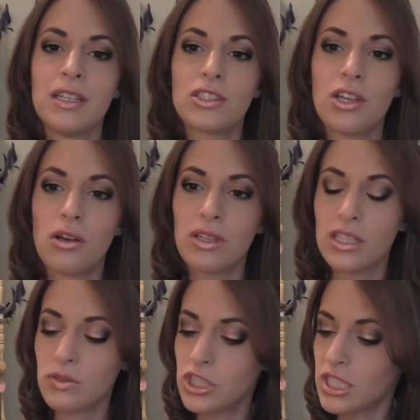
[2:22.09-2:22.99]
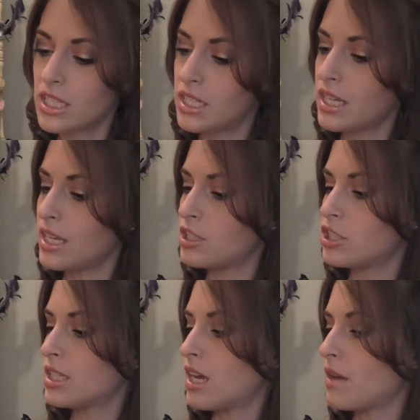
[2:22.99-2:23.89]
So that's what she did, and
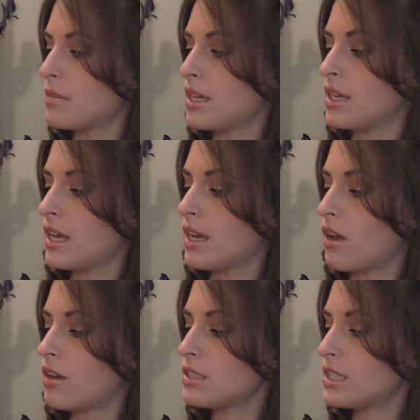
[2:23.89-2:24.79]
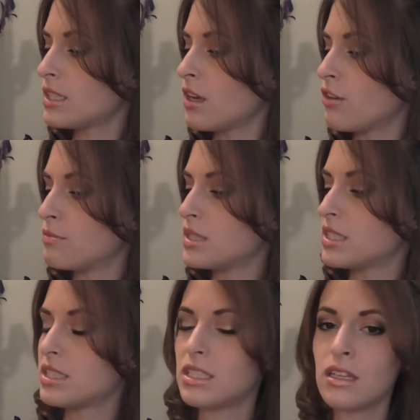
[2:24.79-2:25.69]
she got me A Haunting of
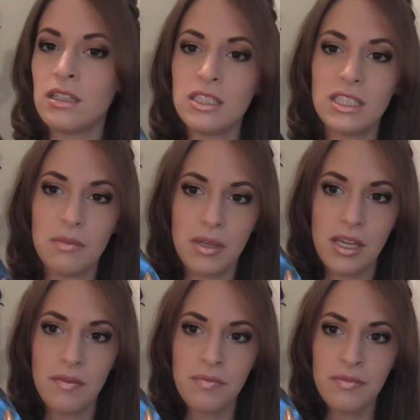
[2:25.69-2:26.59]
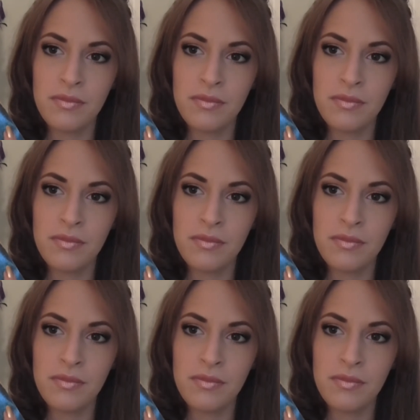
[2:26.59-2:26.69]
Mississippi.